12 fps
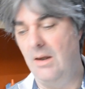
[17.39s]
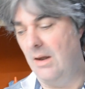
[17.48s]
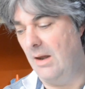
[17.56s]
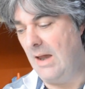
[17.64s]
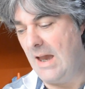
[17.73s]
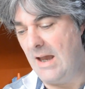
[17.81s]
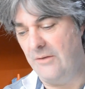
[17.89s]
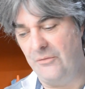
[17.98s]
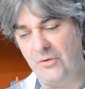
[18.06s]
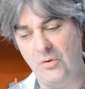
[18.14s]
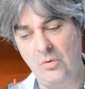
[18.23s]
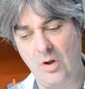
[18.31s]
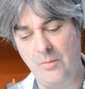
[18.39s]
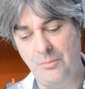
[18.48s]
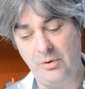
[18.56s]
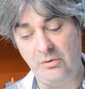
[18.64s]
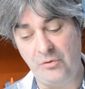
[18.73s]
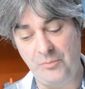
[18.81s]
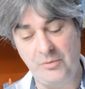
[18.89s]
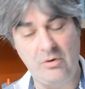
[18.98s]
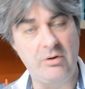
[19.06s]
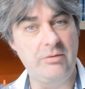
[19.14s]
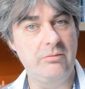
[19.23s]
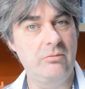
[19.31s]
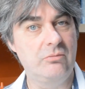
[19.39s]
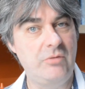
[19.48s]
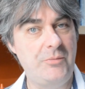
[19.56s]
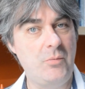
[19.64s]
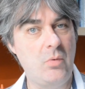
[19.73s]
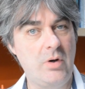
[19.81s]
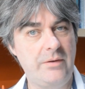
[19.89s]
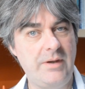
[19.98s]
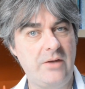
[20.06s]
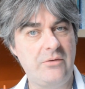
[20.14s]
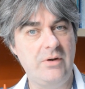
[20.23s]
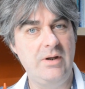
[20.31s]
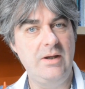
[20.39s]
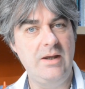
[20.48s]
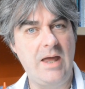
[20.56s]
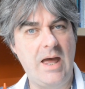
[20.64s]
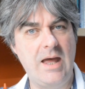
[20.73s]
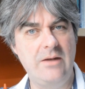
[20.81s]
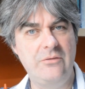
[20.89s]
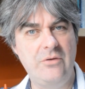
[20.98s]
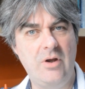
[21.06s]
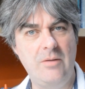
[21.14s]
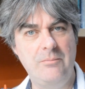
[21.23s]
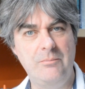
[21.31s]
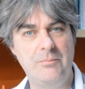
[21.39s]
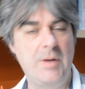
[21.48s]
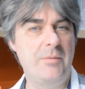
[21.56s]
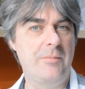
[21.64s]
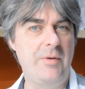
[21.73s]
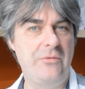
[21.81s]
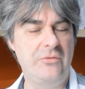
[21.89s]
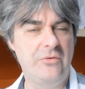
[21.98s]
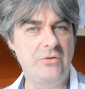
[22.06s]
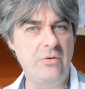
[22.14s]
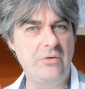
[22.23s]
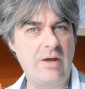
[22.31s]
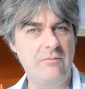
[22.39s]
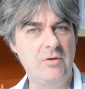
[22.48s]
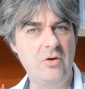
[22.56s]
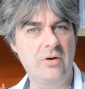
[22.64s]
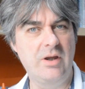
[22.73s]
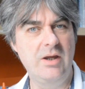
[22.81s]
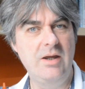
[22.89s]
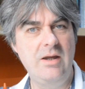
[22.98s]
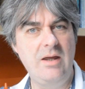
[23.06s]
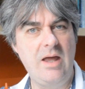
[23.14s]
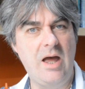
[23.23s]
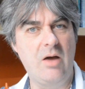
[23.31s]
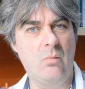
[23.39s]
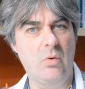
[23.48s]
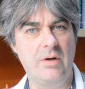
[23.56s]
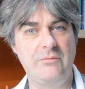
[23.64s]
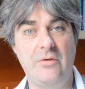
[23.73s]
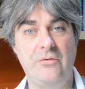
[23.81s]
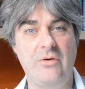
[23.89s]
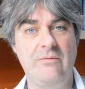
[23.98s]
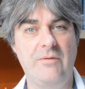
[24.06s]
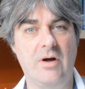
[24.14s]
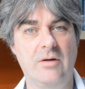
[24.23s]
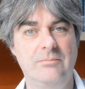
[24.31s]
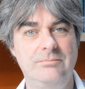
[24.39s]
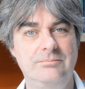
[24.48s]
and so progress has been going reasonably well on that, and maybe the best thing to do is have a look at what I've done so far.